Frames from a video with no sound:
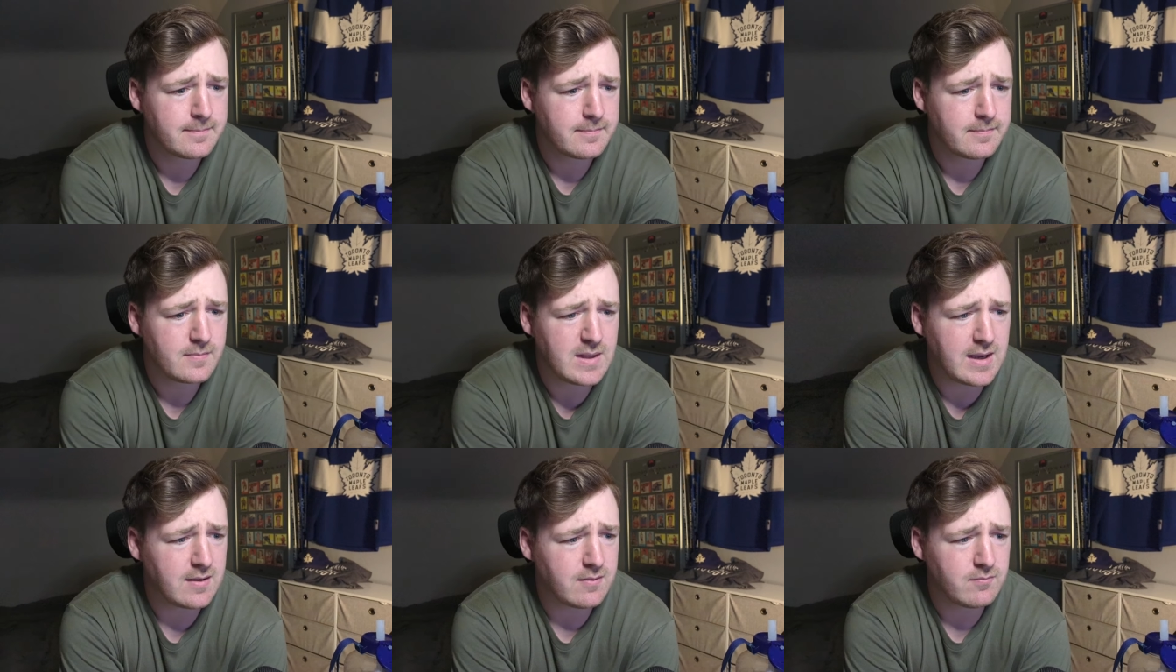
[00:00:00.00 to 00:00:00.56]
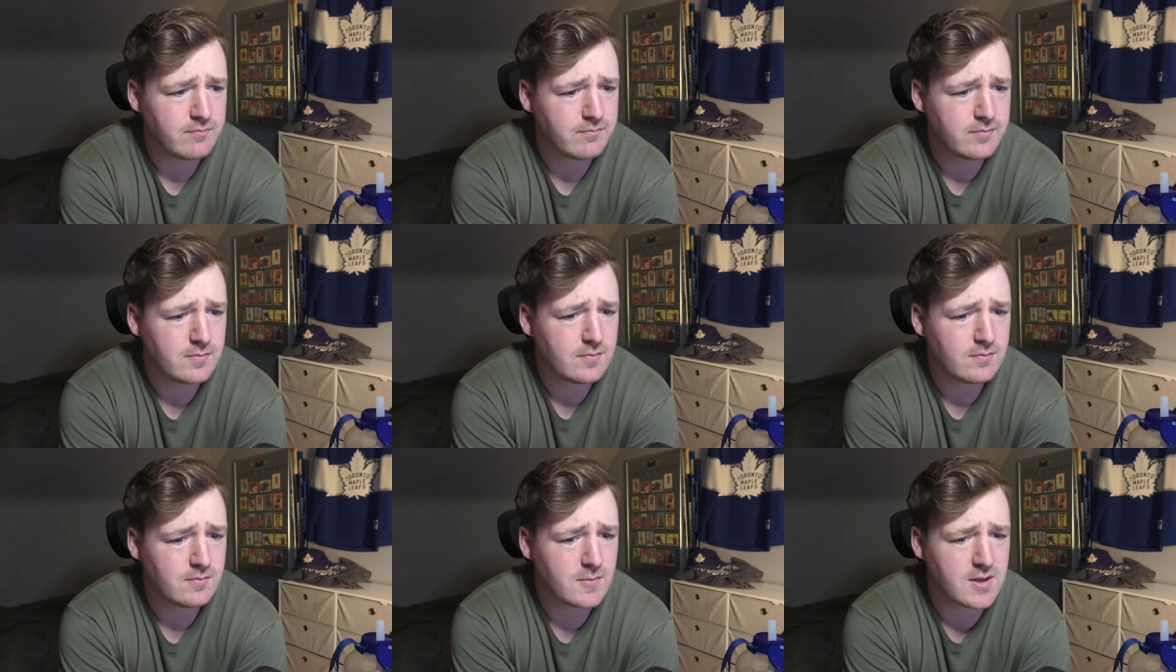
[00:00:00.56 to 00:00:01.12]
Yeah,
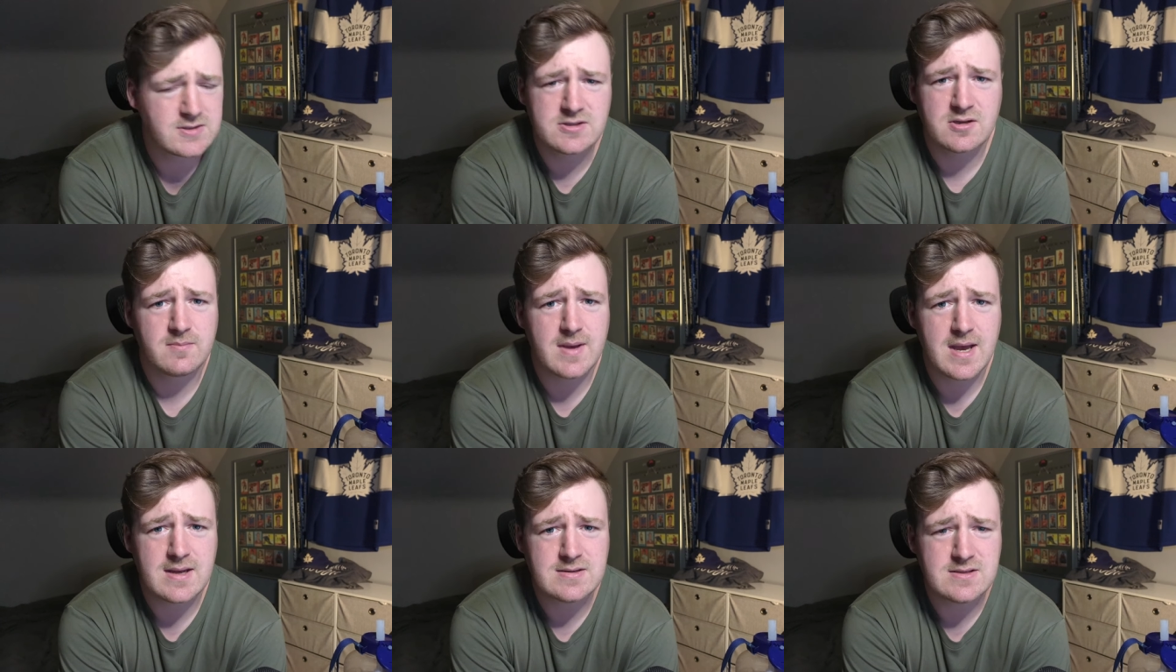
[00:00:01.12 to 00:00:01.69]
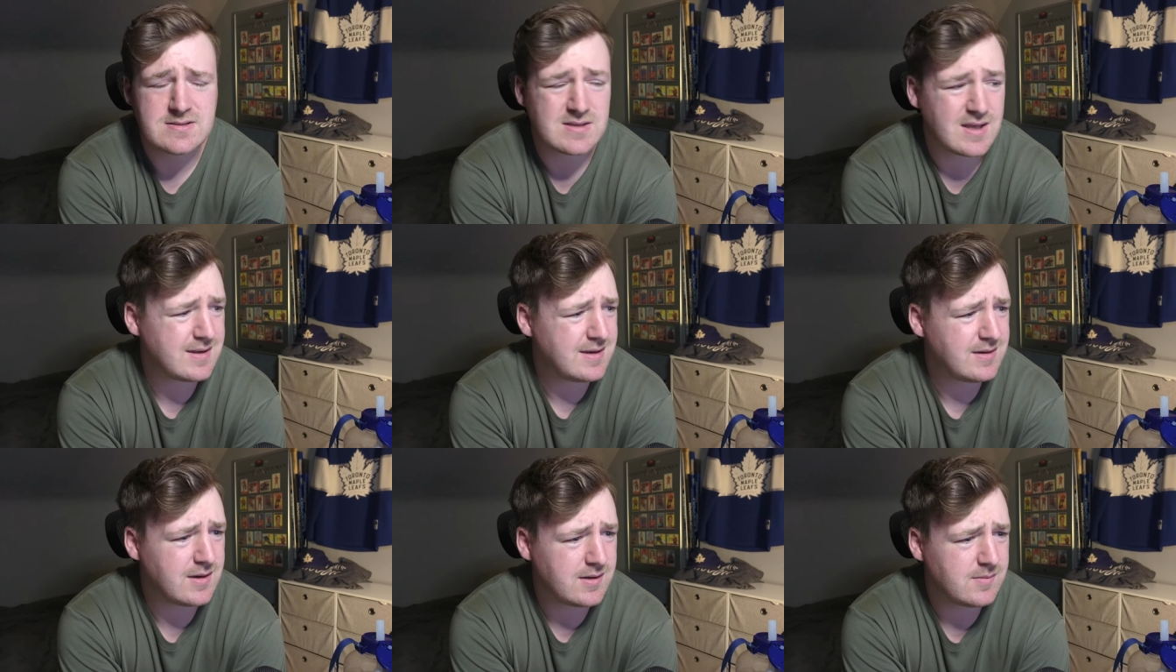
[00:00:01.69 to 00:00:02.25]
lots of good matches. I
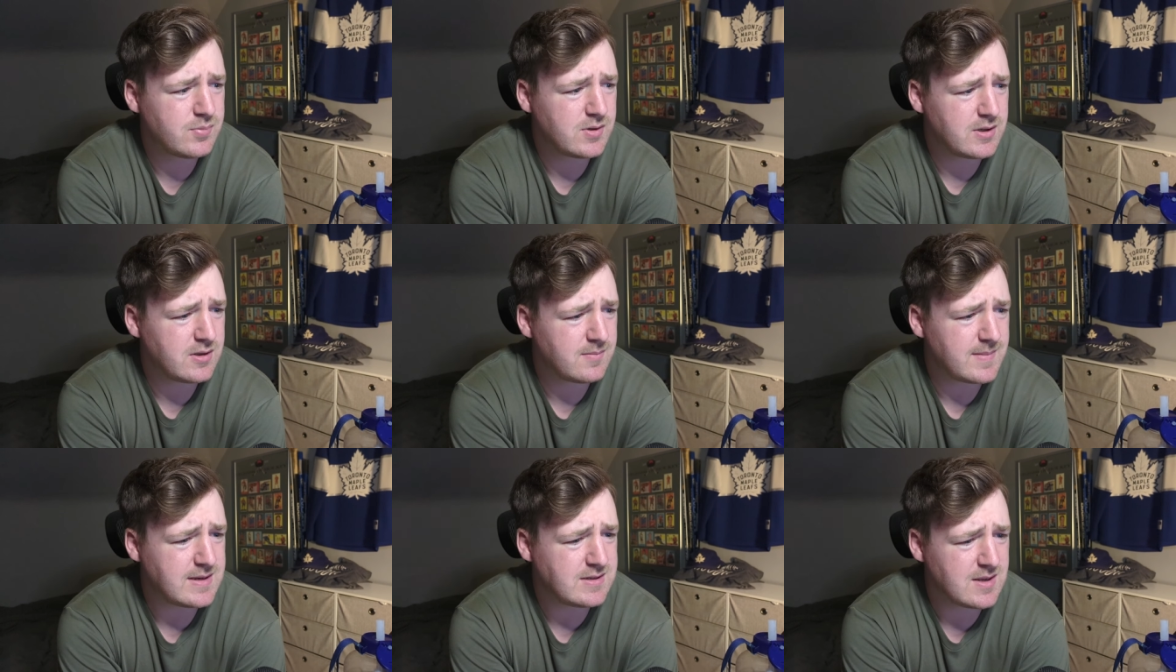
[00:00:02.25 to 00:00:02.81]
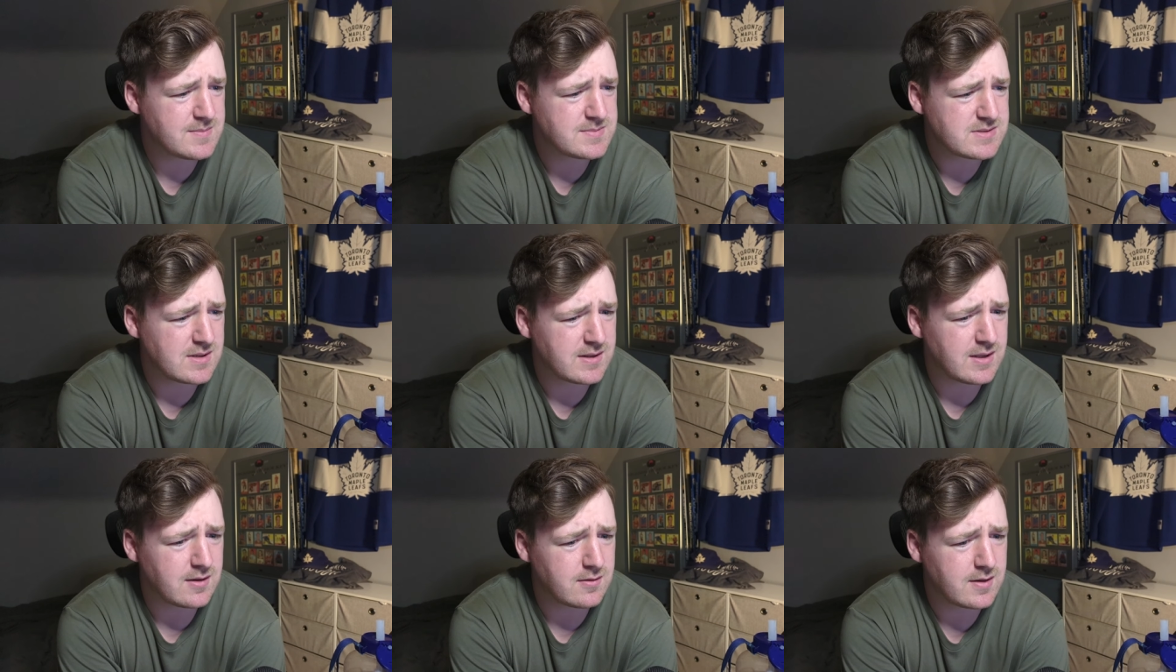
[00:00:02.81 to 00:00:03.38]
did pretty good in my tips, I
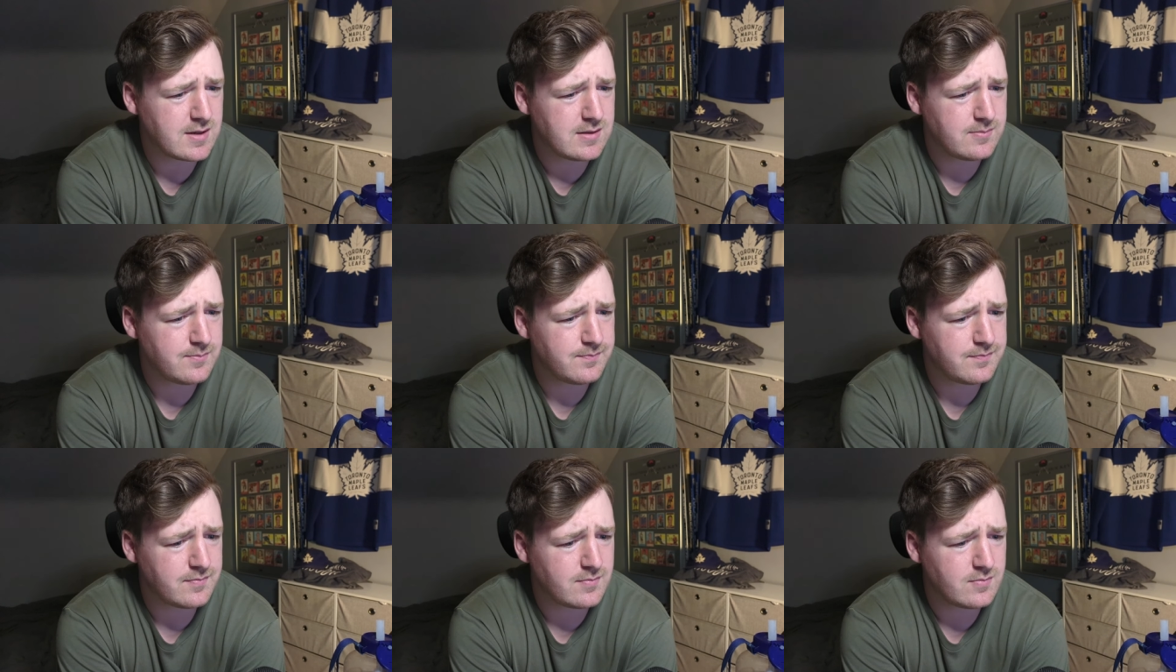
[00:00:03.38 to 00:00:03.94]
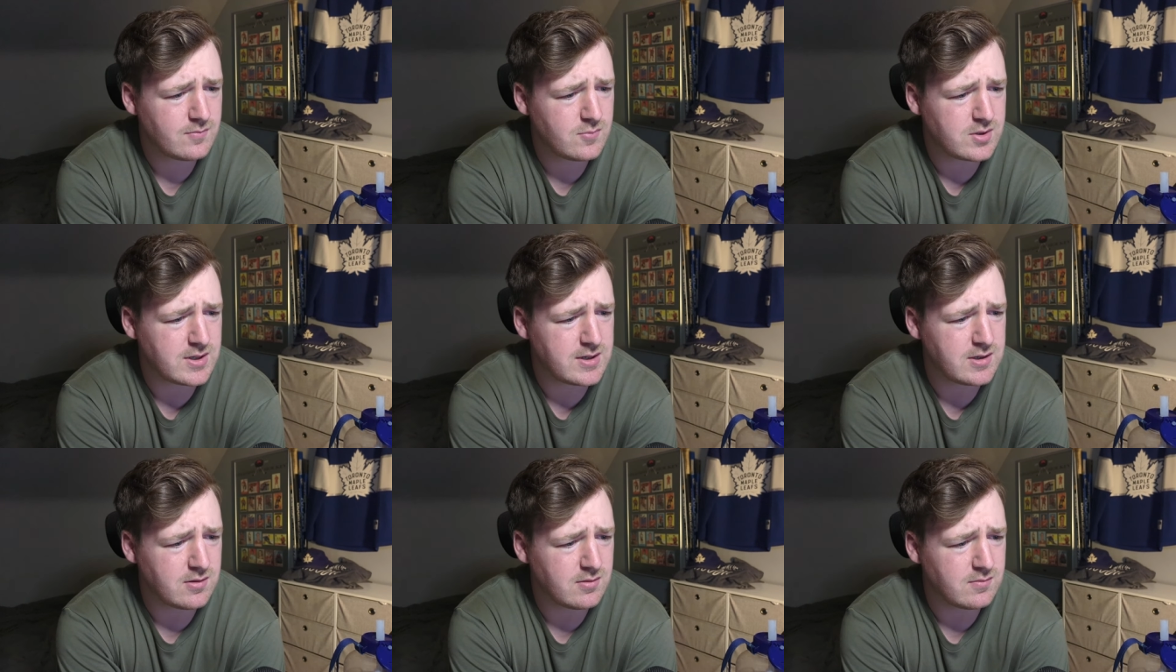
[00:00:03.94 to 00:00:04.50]
think, right? What did
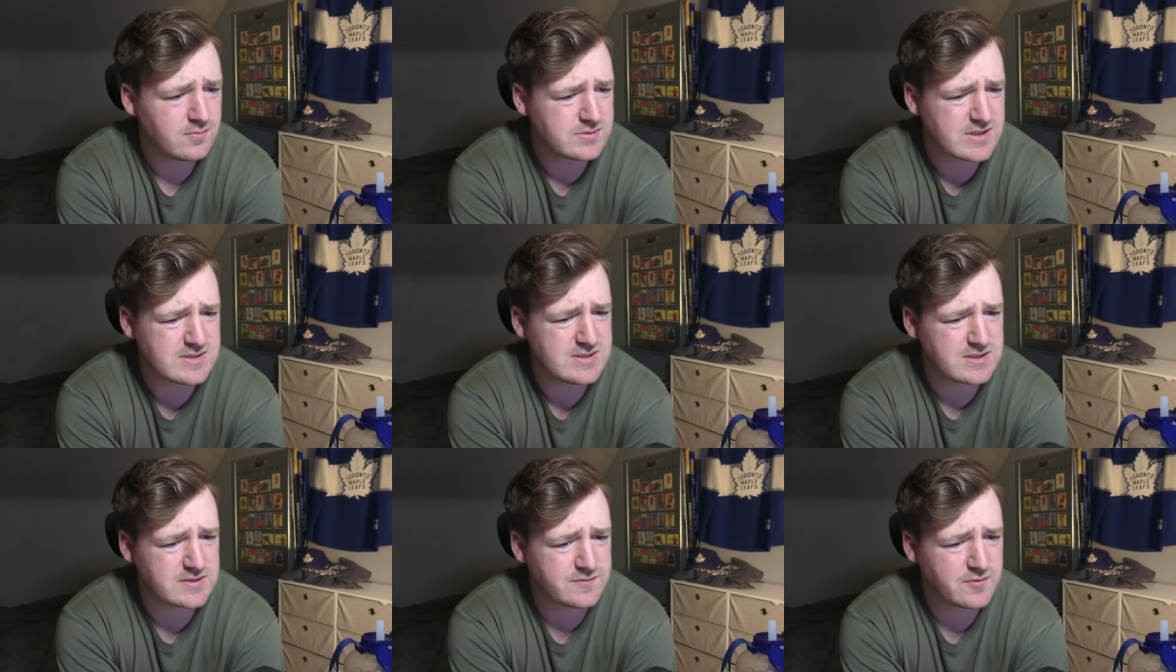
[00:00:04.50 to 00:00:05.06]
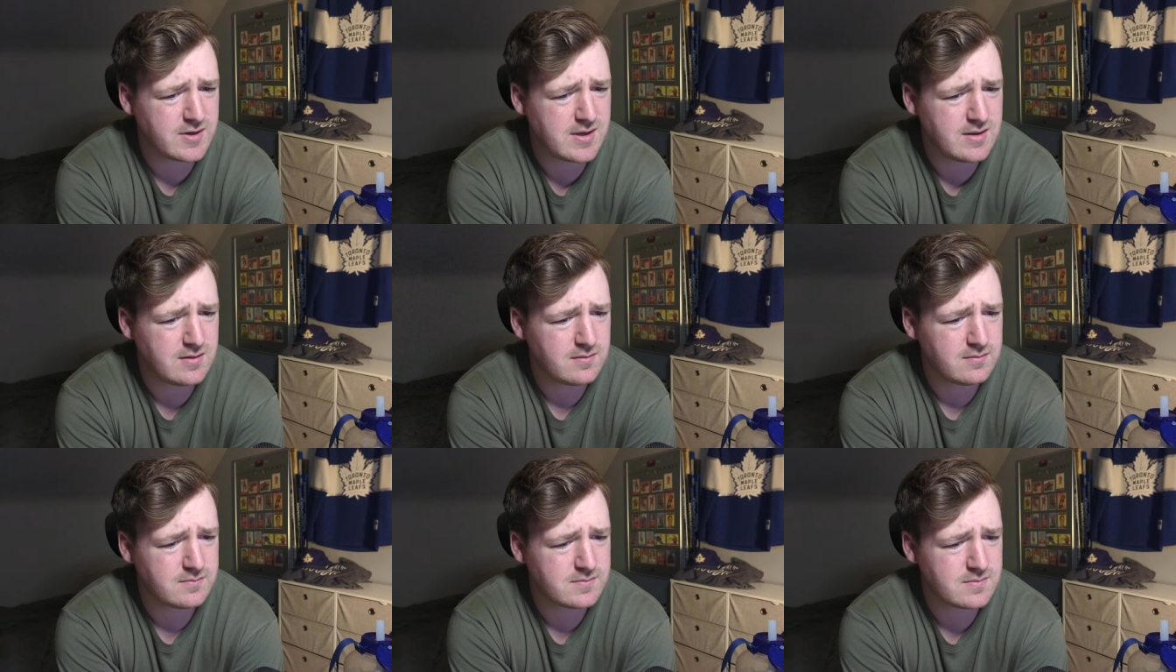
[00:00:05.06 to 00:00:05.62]
I do? Was I 6 for 8?